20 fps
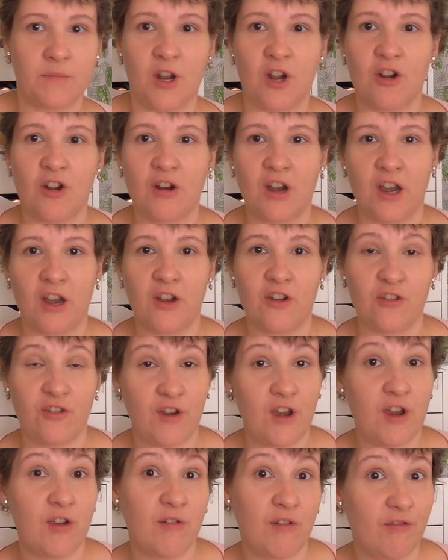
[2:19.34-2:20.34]
Okay,
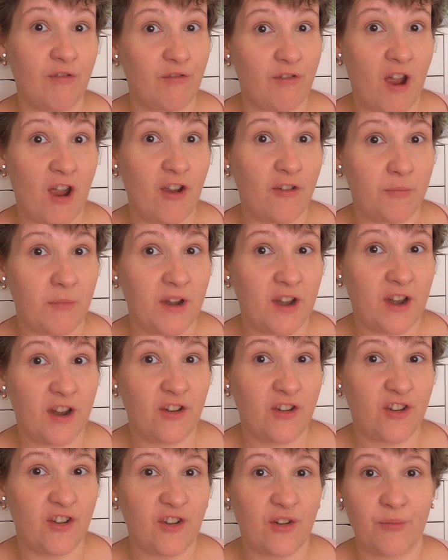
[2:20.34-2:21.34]
see you in 5
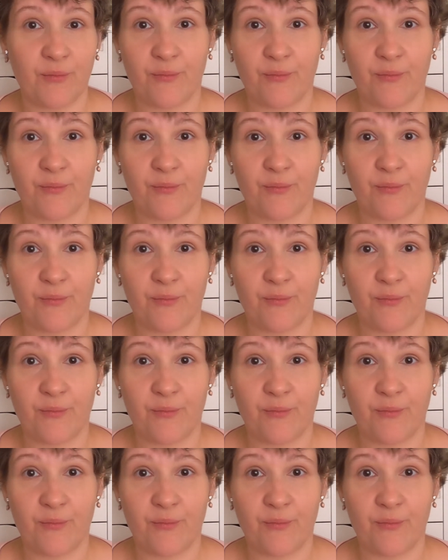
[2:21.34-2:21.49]
minutes.